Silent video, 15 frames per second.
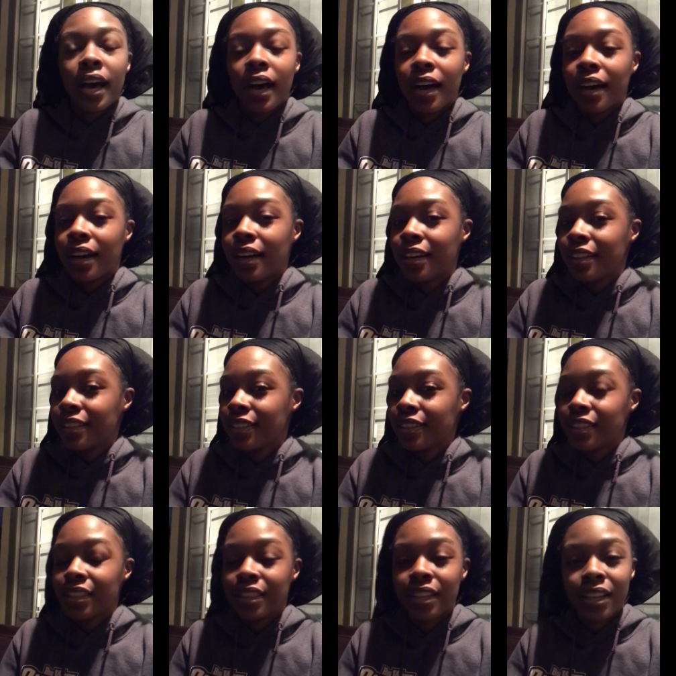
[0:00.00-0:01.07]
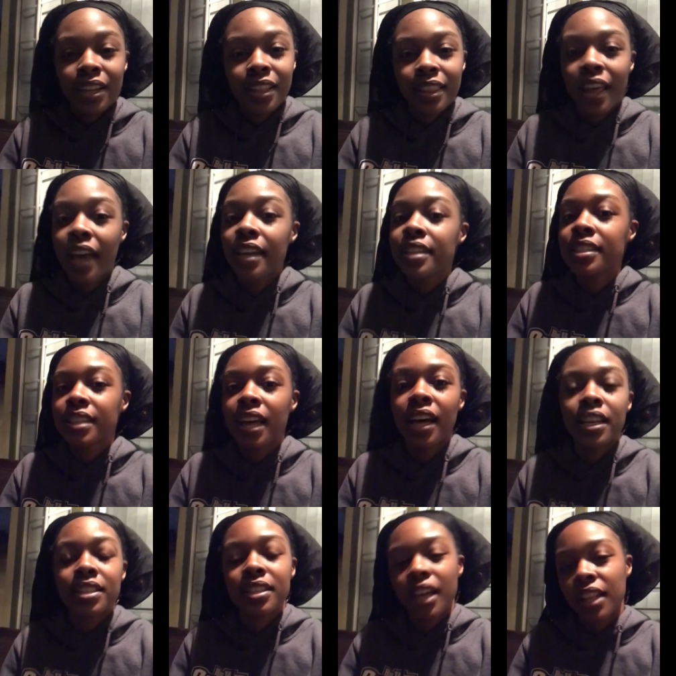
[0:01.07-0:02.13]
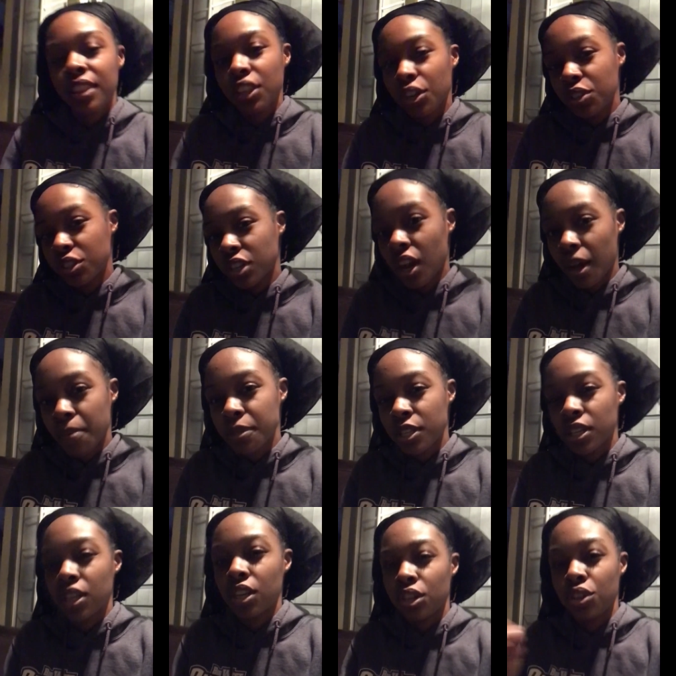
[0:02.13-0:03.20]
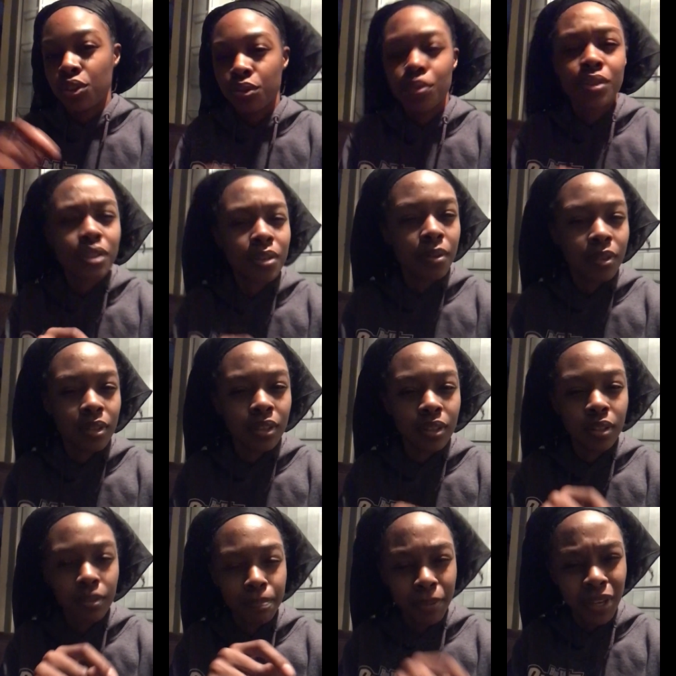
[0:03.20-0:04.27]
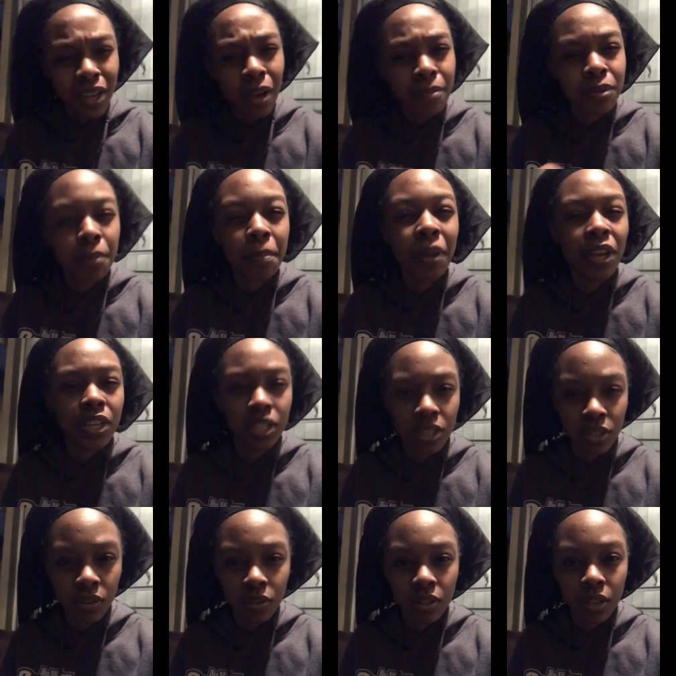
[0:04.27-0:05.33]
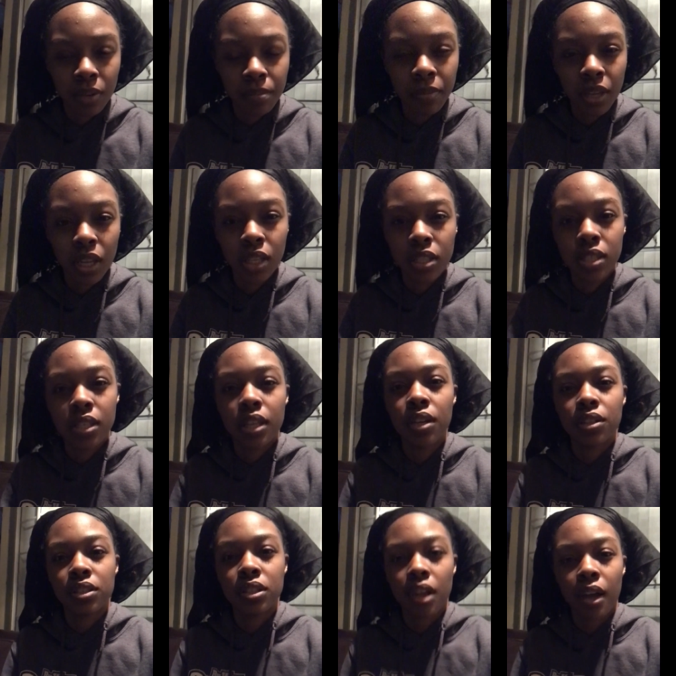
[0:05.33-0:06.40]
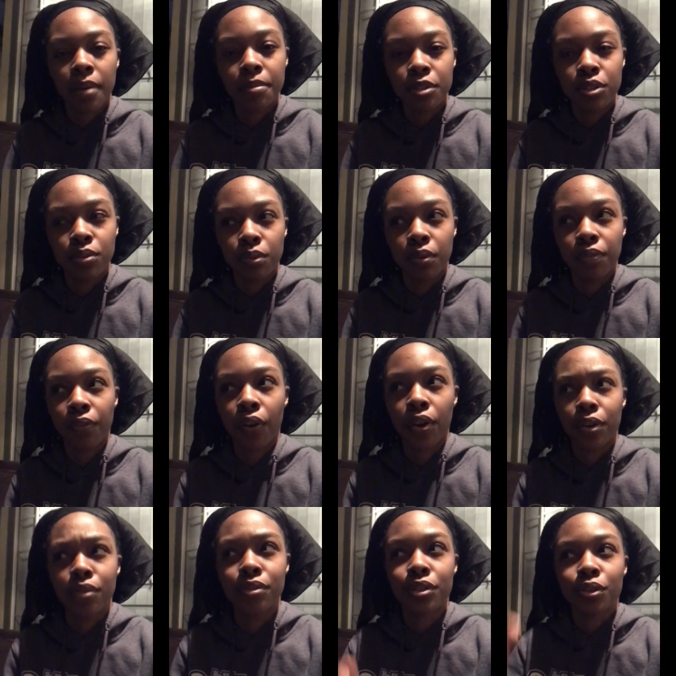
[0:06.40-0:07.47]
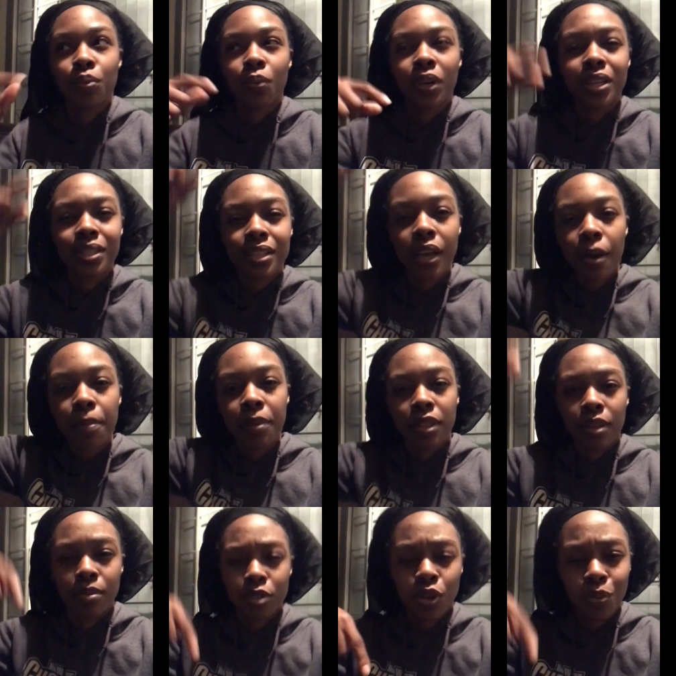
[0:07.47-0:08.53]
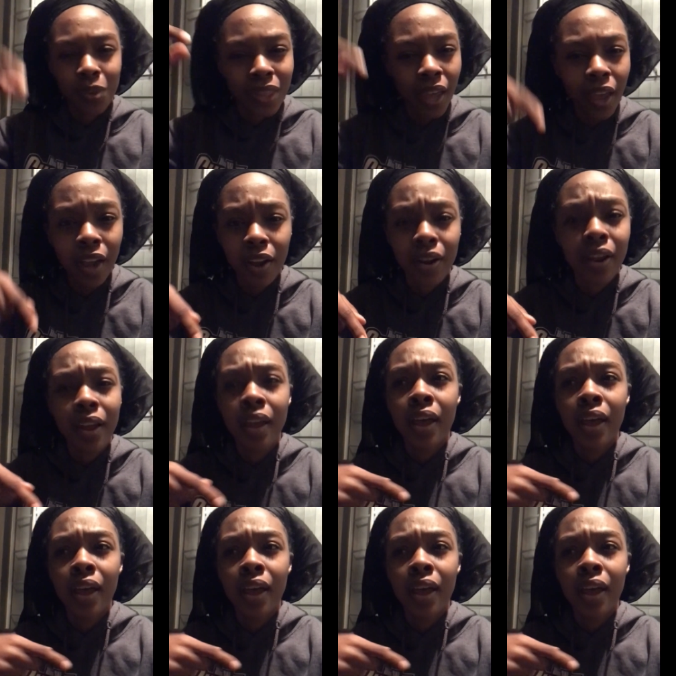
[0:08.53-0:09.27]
uh, that that is not it's not their job to get you to become dependent on them. It's their job to refer you to what is helping them. So with hair,